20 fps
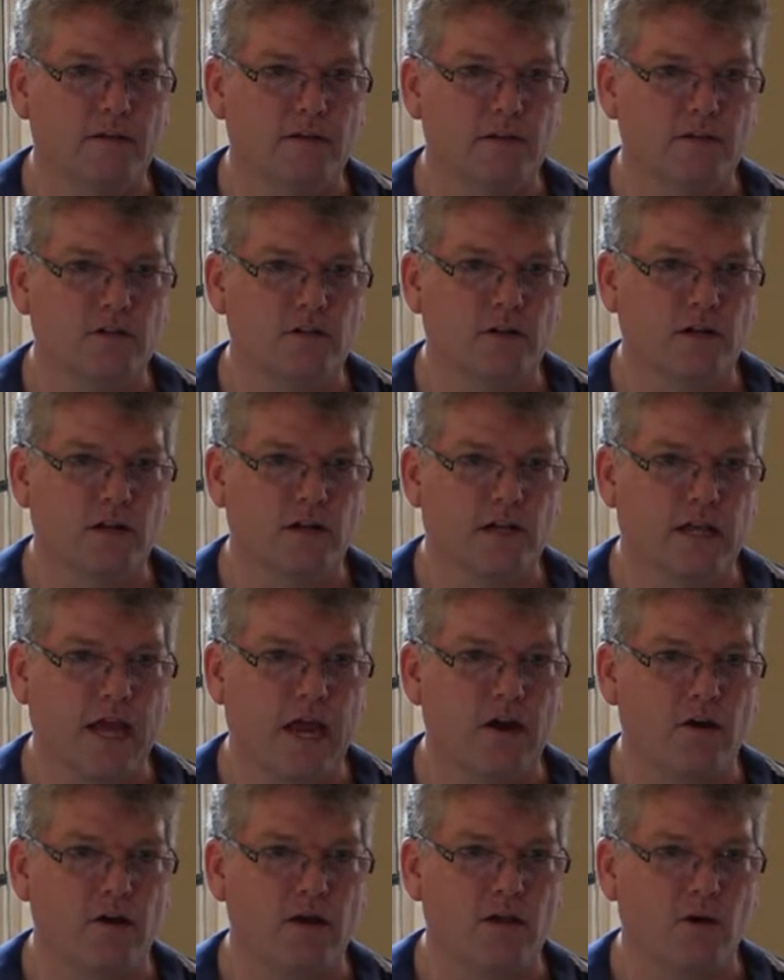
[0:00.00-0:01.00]
You're going to
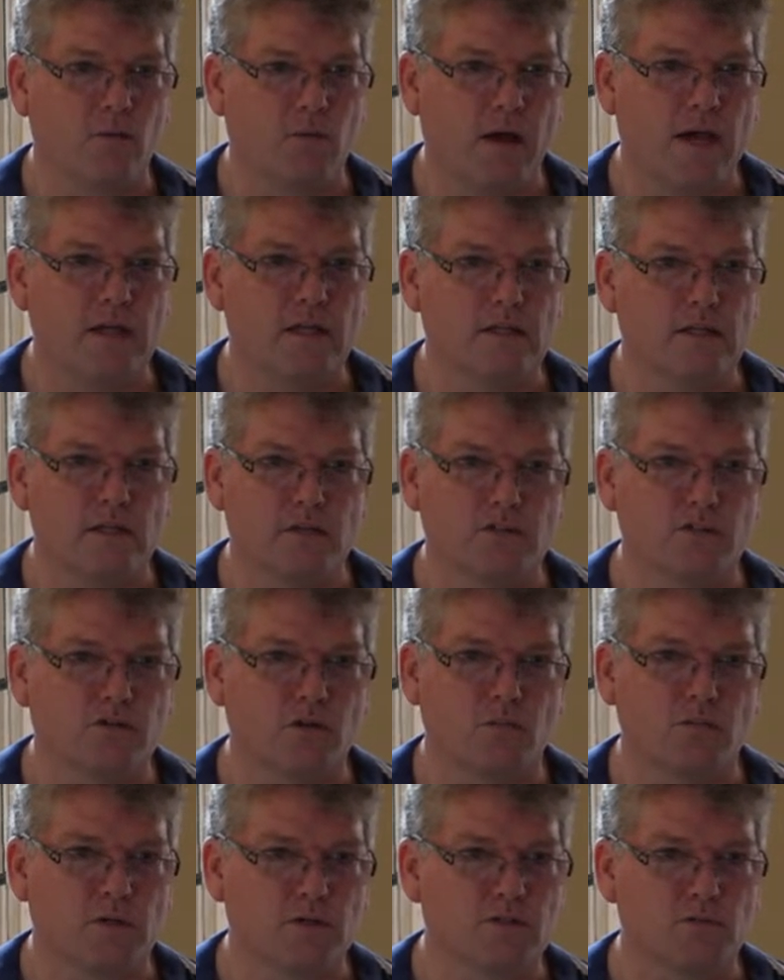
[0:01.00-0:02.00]
carry a weight that's
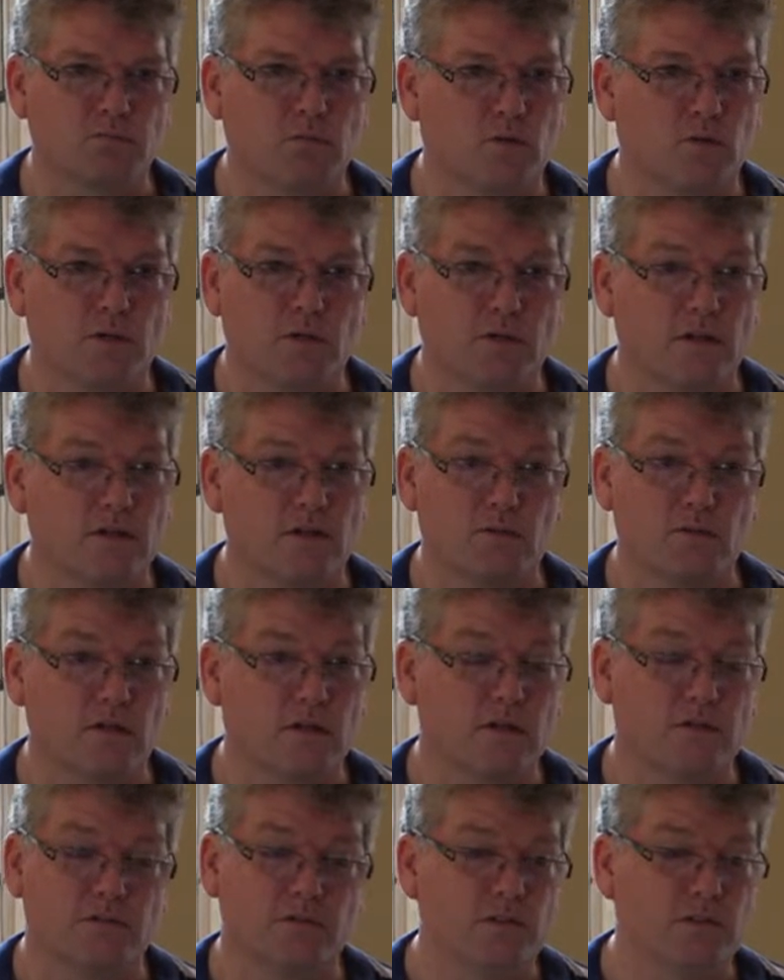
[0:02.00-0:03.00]
so much more than you
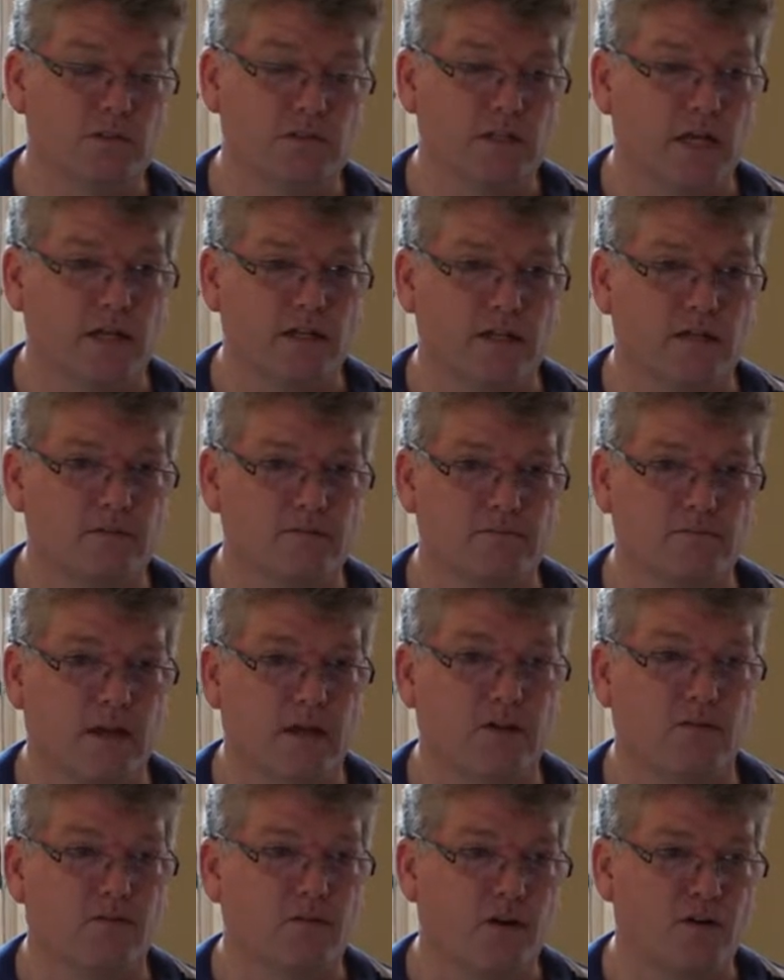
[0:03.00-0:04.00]
would if you just had to
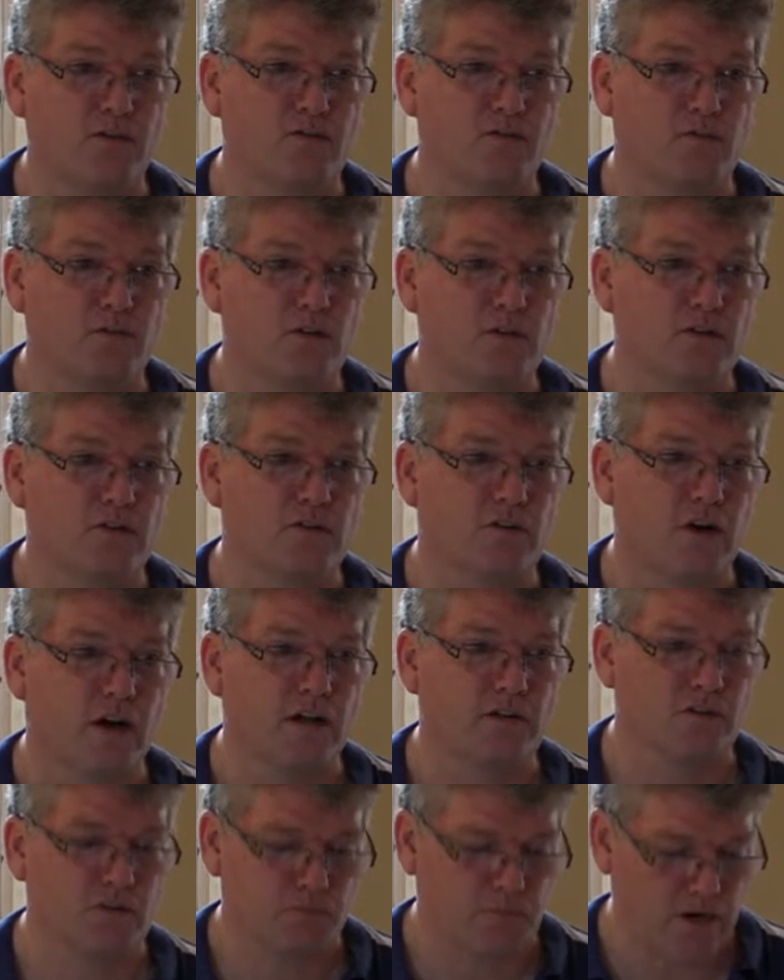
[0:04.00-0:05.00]
make a run for it and try
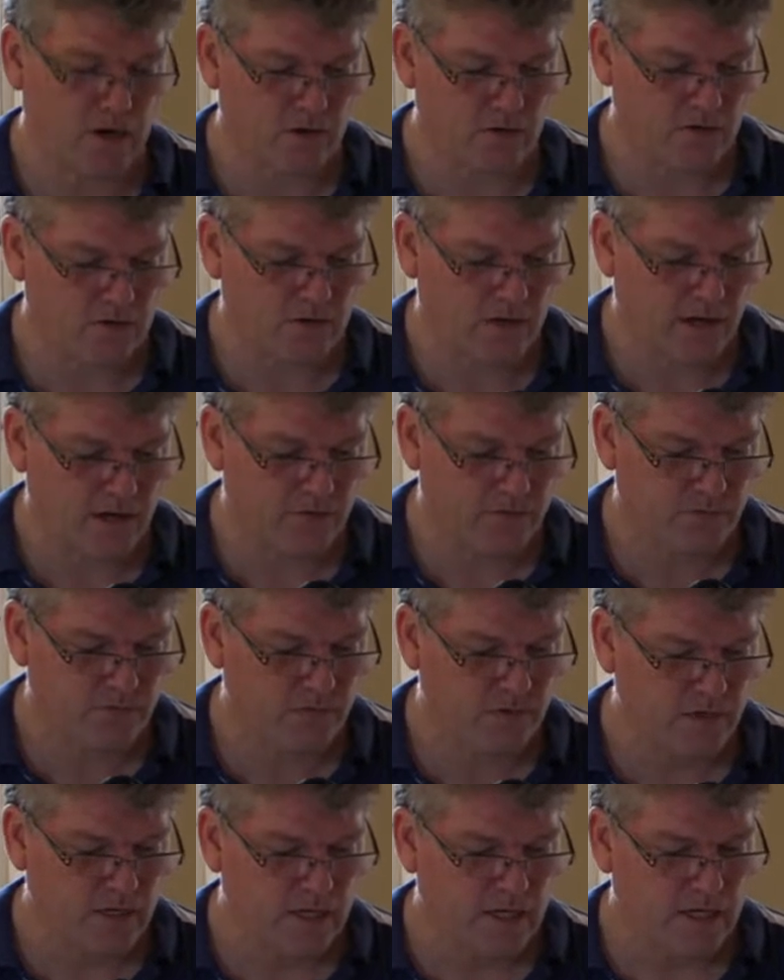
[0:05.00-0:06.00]
and spare your life
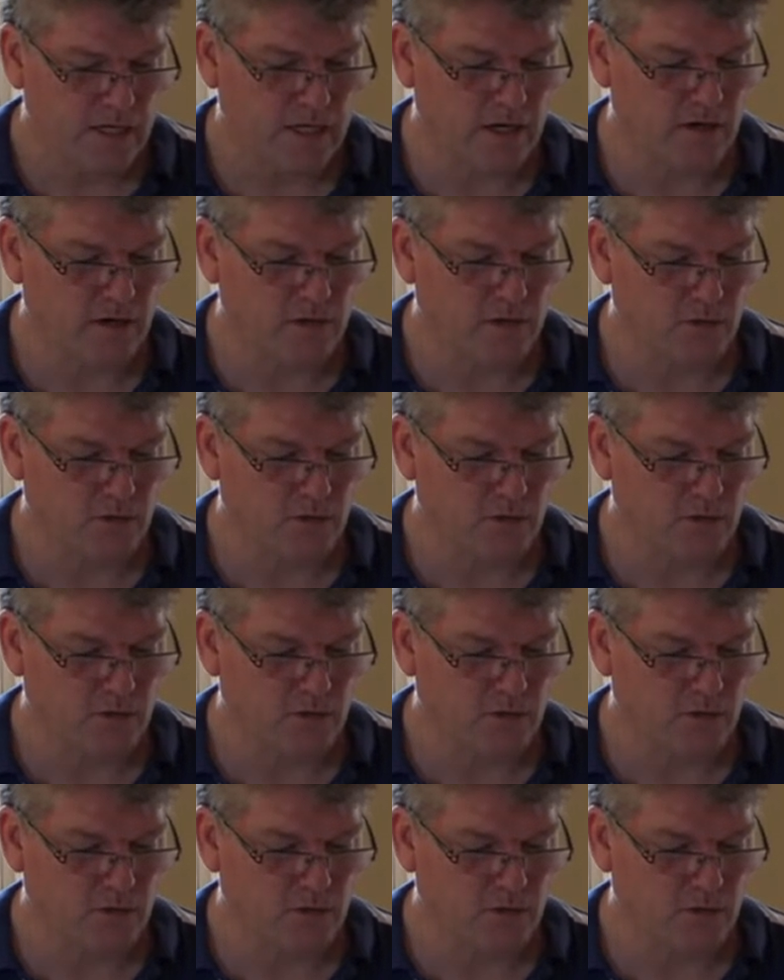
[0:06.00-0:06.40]
here.